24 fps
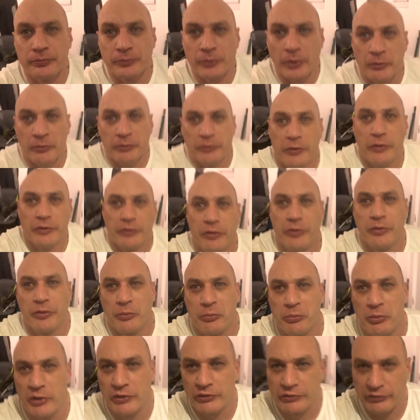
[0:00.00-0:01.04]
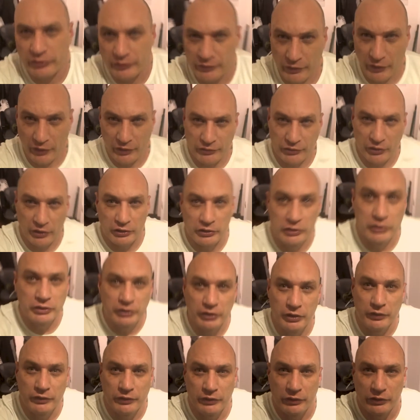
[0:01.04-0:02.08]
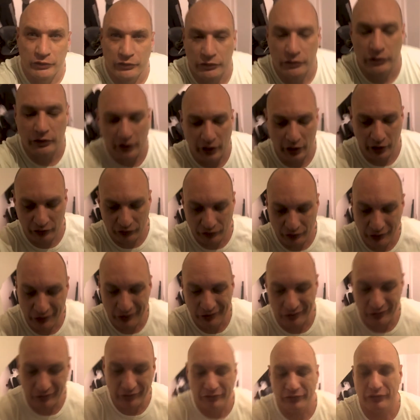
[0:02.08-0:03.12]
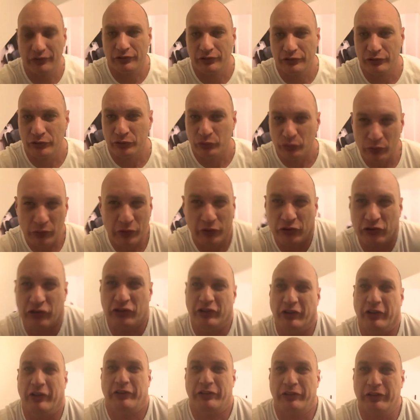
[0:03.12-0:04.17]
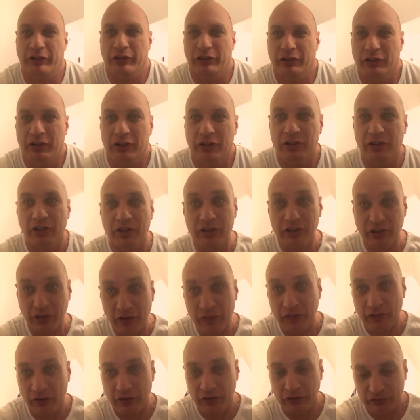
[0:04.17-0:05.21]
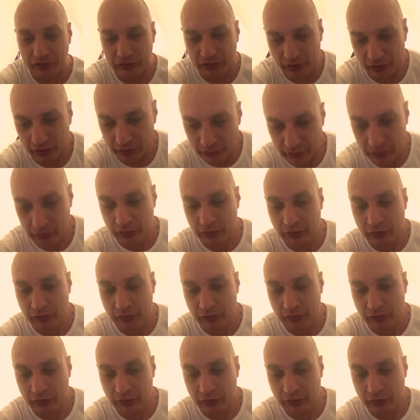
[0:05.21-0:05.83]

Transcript: Probably the best advice I can give is to actually just do the shit and get things done.